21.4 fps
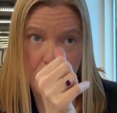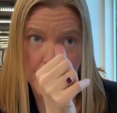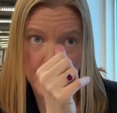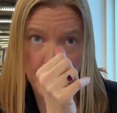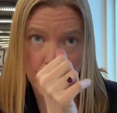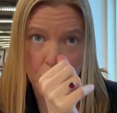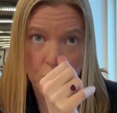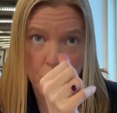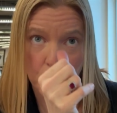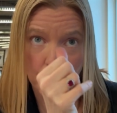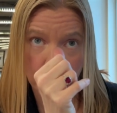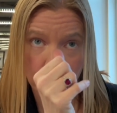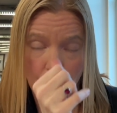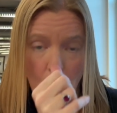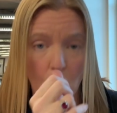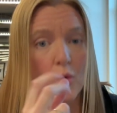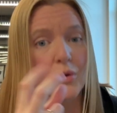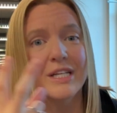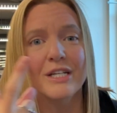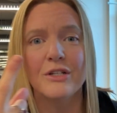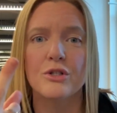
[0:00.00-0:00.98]
to
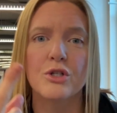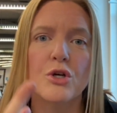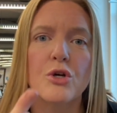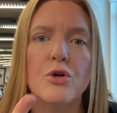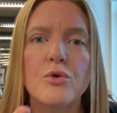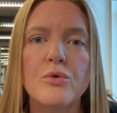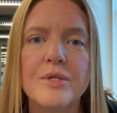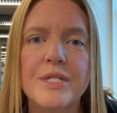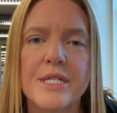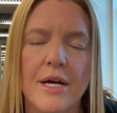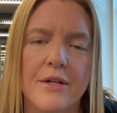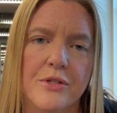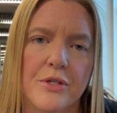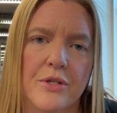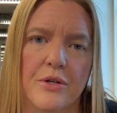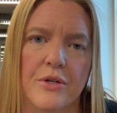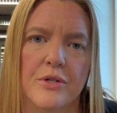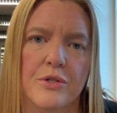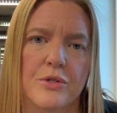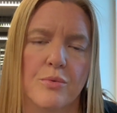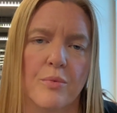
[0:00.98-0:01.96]
only 2
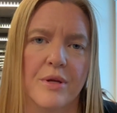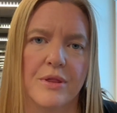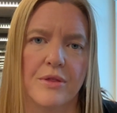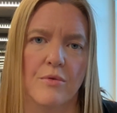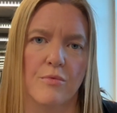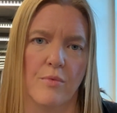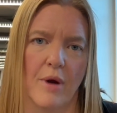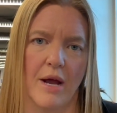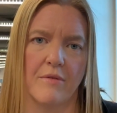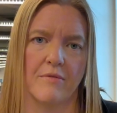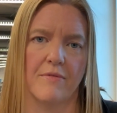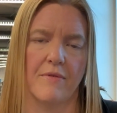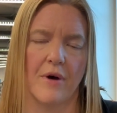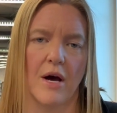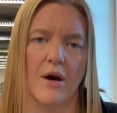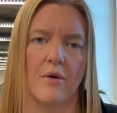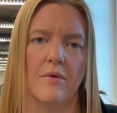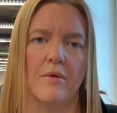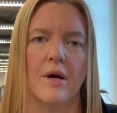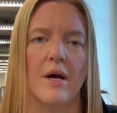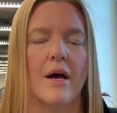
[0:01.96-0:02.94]
sensors with the
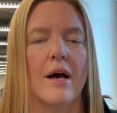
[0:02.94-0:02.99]
Renpho.